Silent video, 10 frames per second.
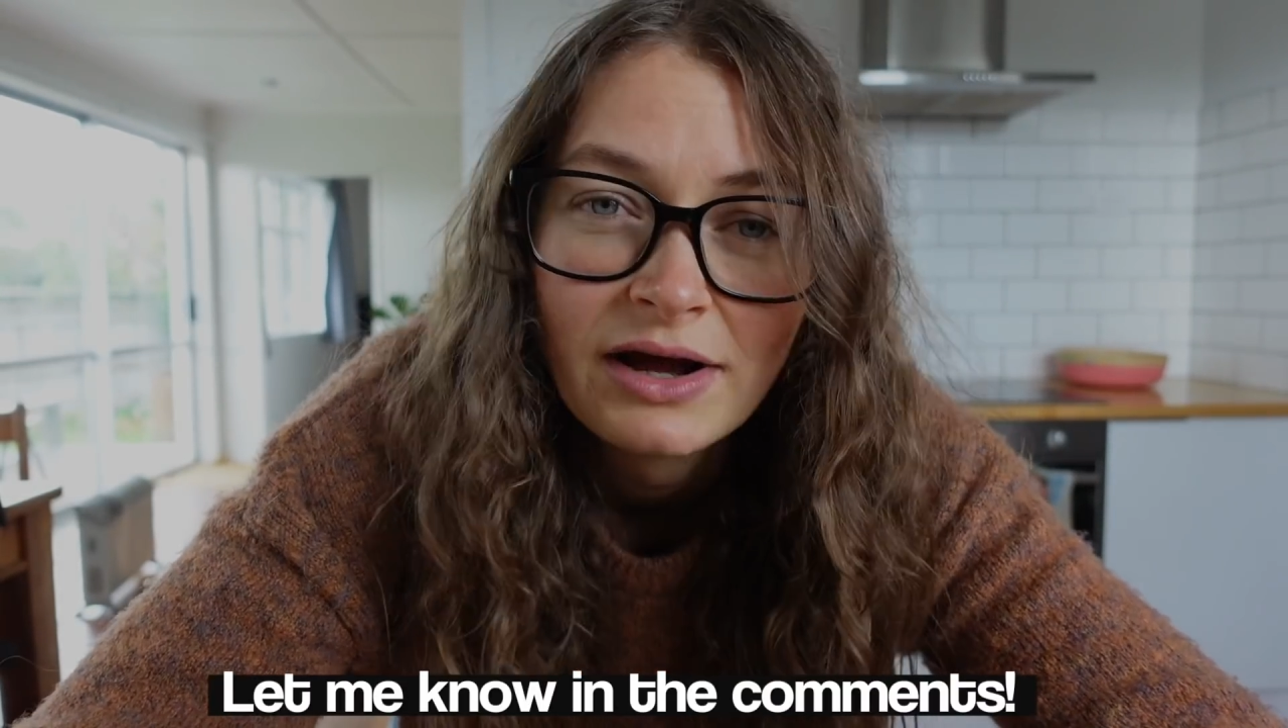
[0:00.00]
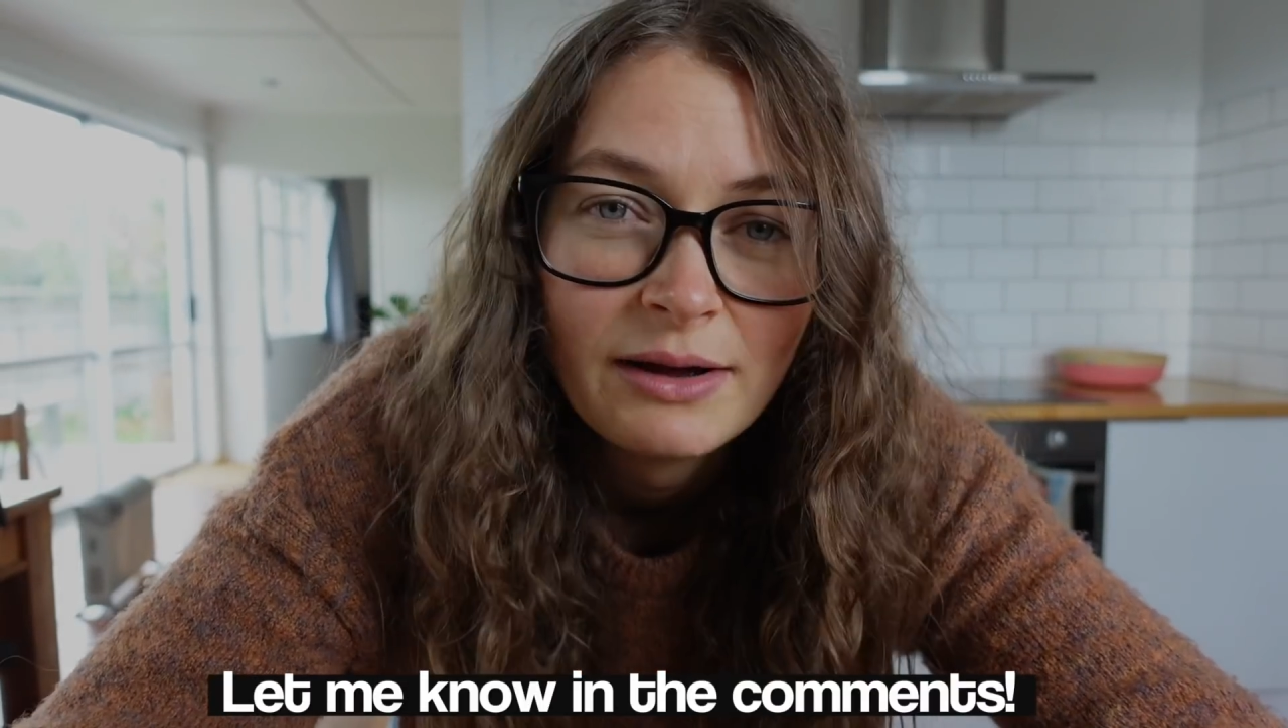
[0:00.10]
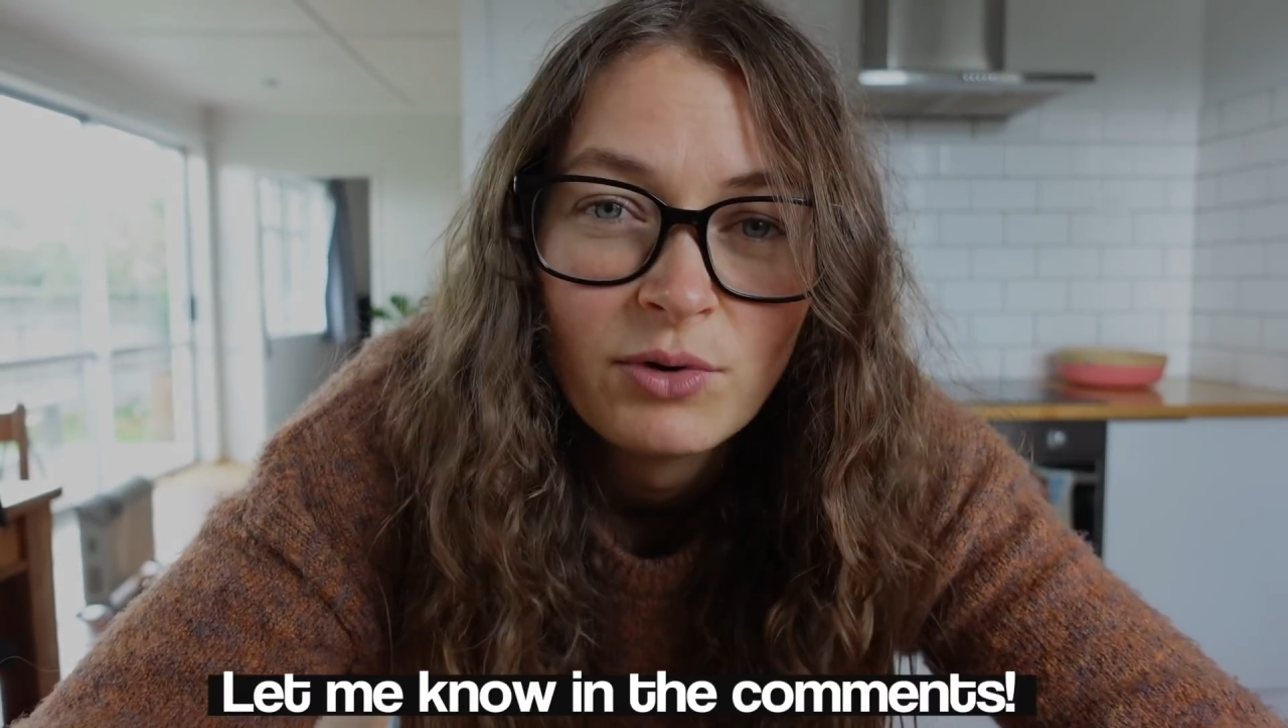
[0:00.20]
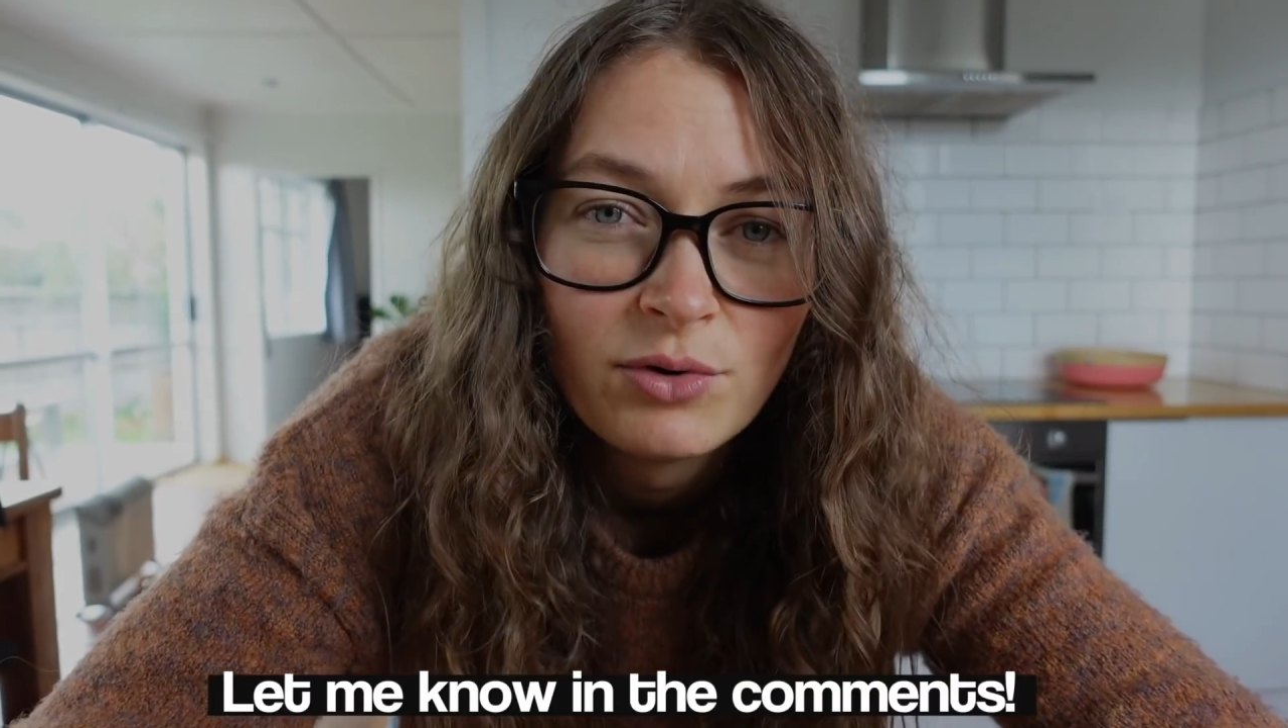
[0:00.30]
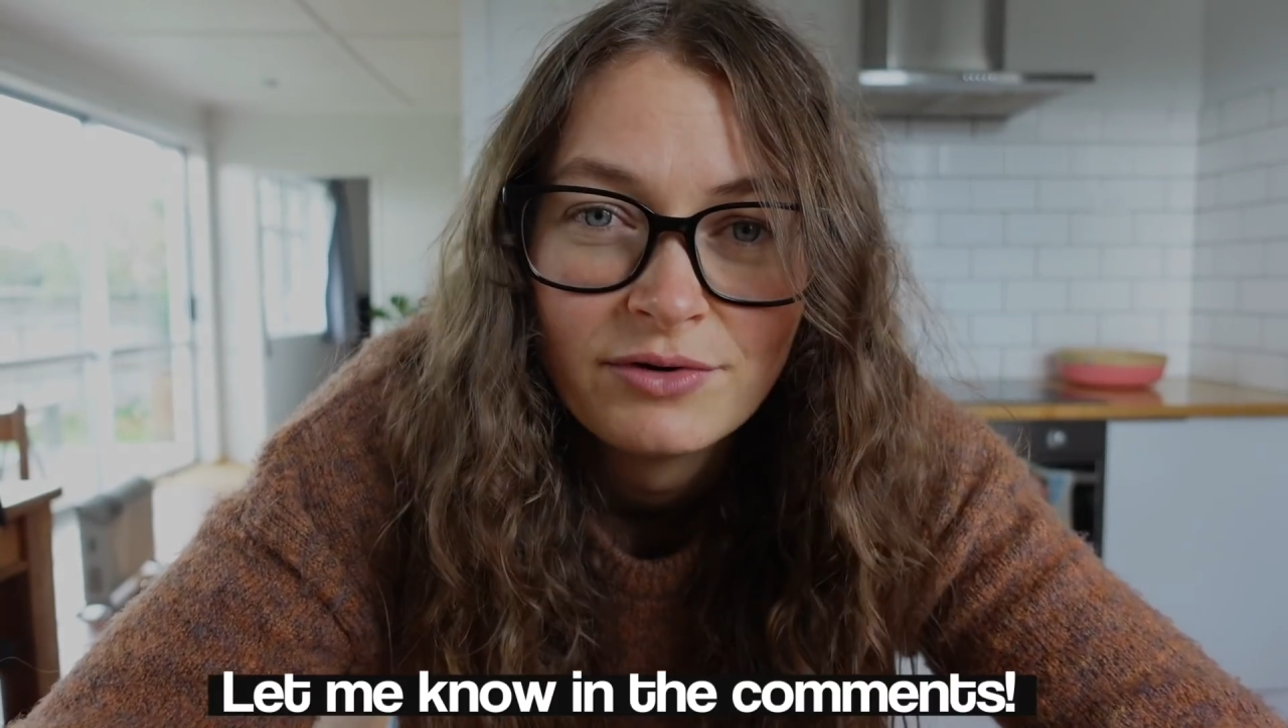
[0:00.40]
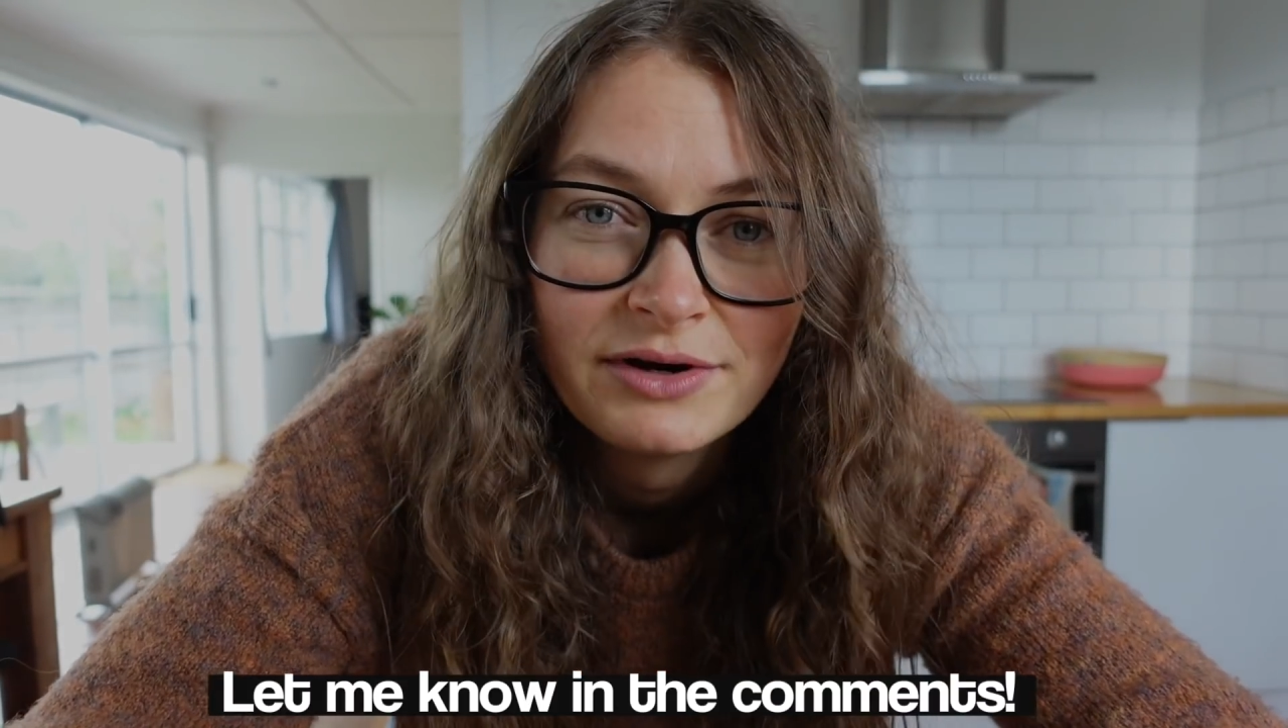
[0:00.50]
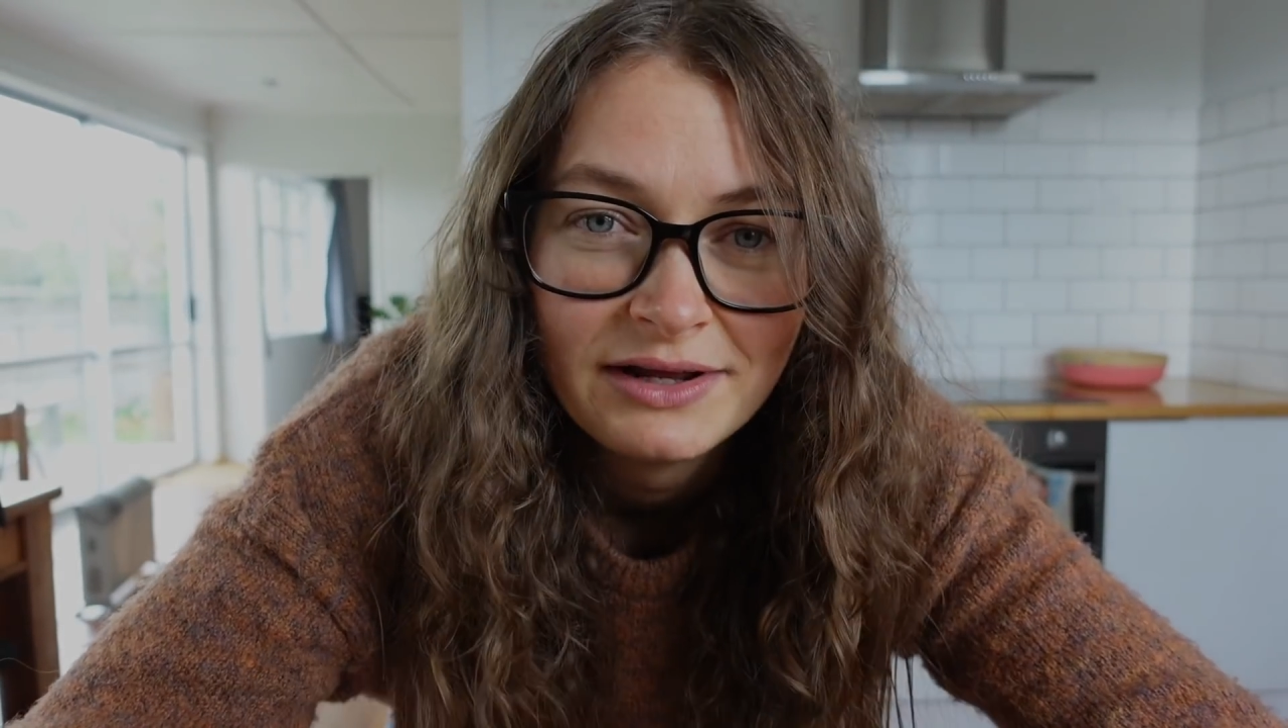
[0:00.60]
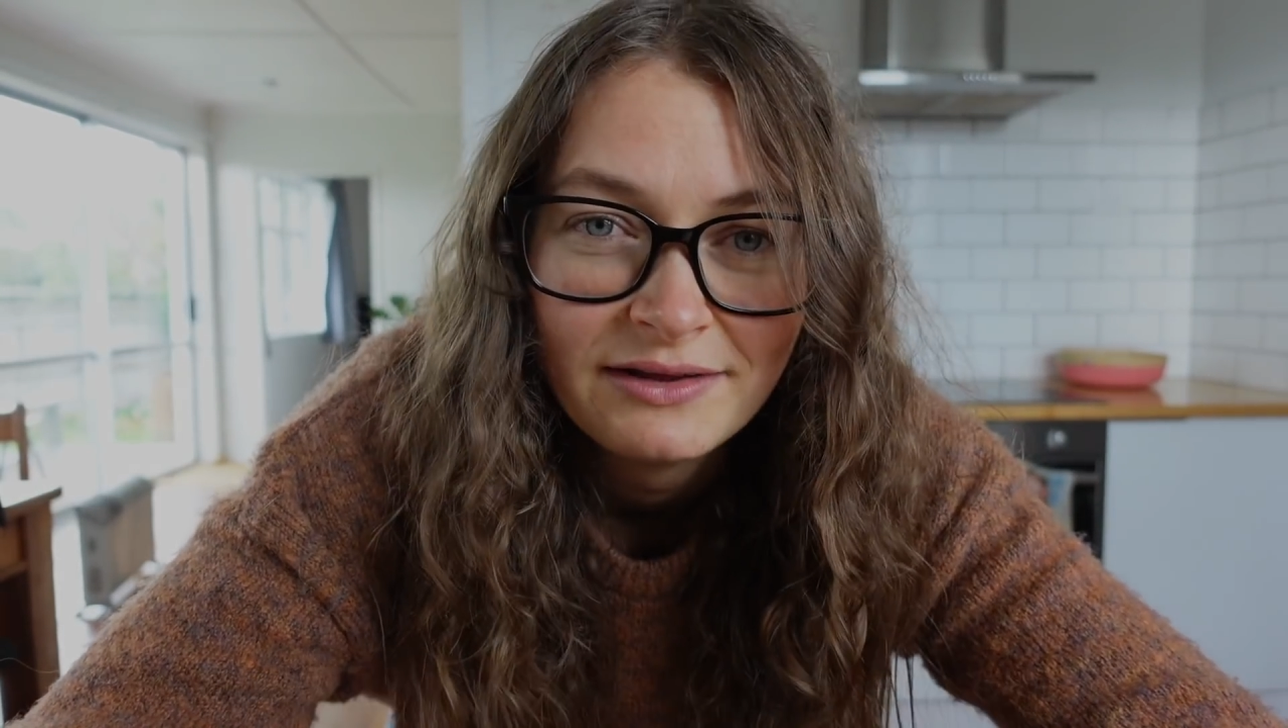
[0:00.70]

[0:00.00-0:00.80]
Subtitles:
I'm already